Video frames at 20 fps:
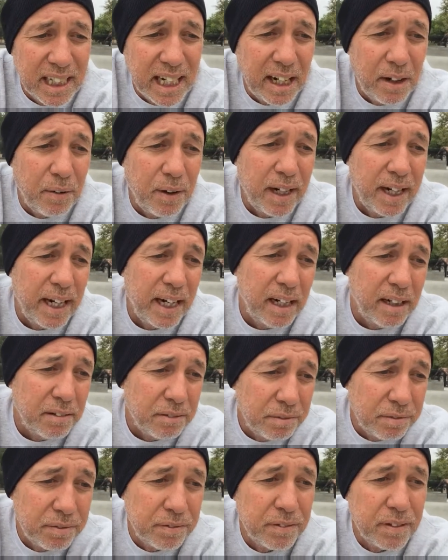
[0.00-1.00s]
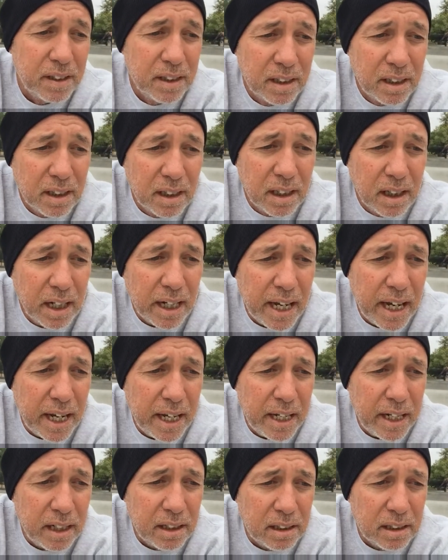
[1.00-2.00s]
now I have
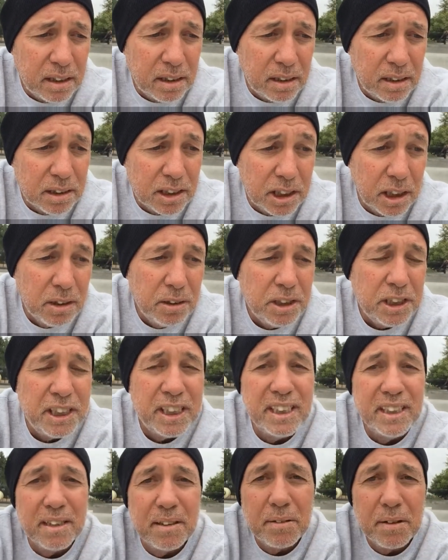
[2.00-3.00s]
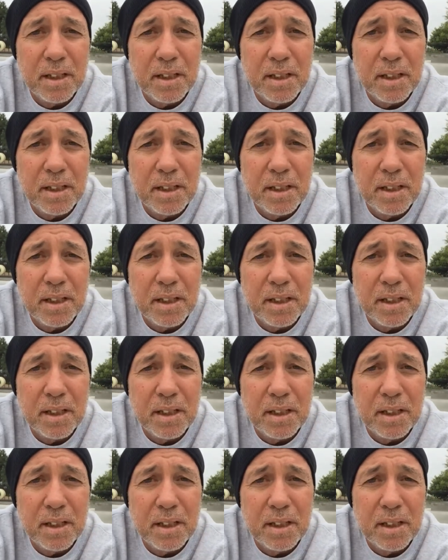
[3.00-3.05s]
a solution,